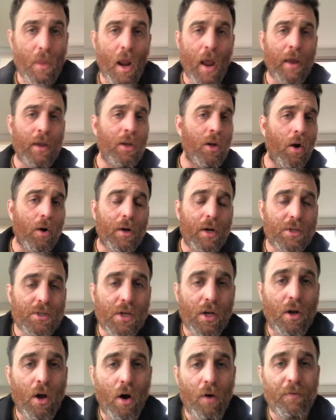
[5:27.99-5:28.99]
because
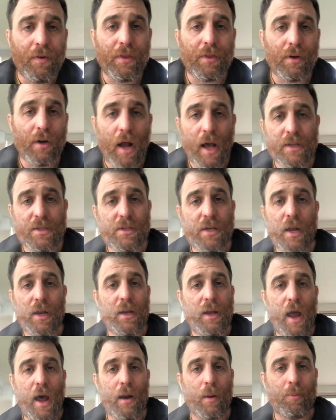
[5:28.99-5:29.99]
of COVID, they're not
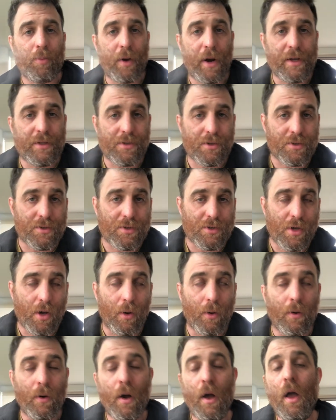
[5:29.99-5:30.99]
sending out appraisers.
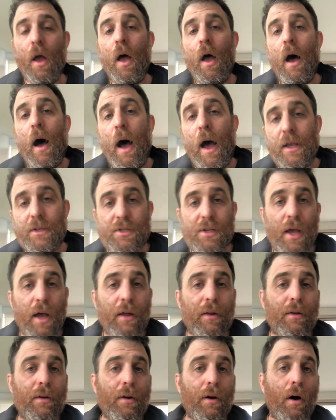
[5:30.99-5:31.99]
So I
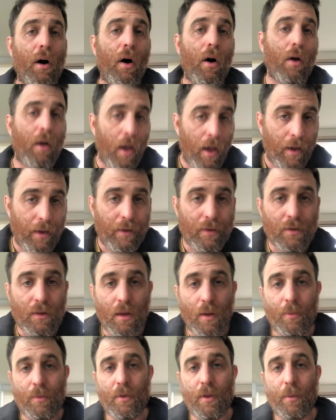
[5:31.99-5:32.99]
said, okay,
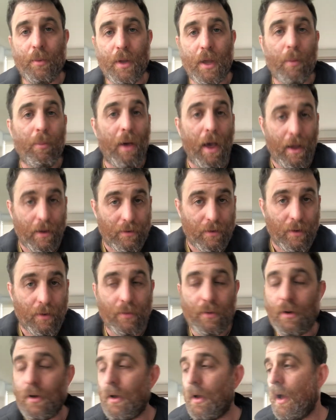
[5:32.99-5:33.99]
let me get back to
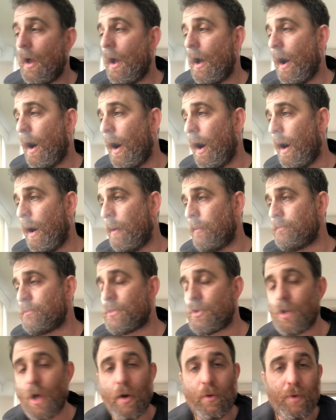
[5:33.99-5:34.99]
you.
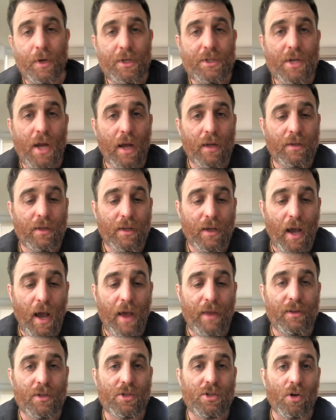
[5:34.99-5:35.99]
So I reached out to the
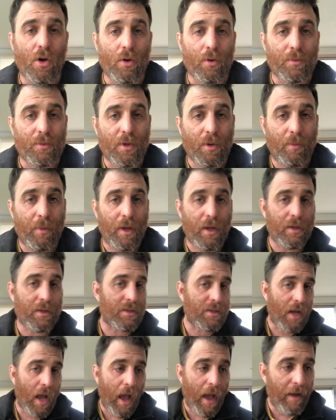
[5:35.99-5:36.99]
guy that sold them to me, and
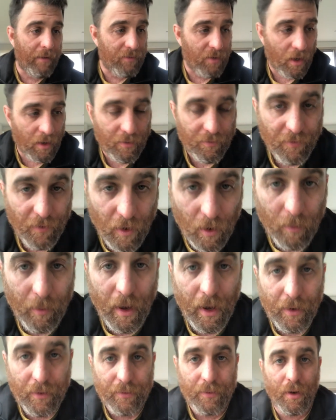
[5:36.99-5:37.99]
it's a guy I've done a fair
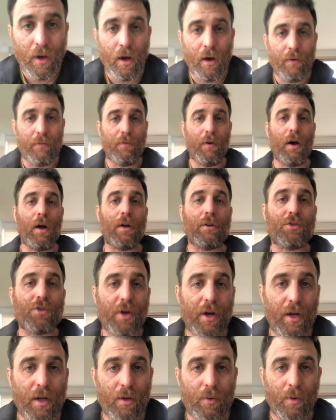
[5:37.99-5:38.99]
amount of
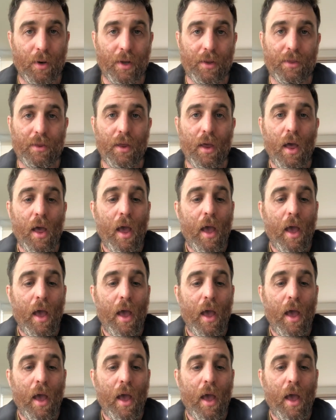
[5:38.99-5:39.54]
trading with.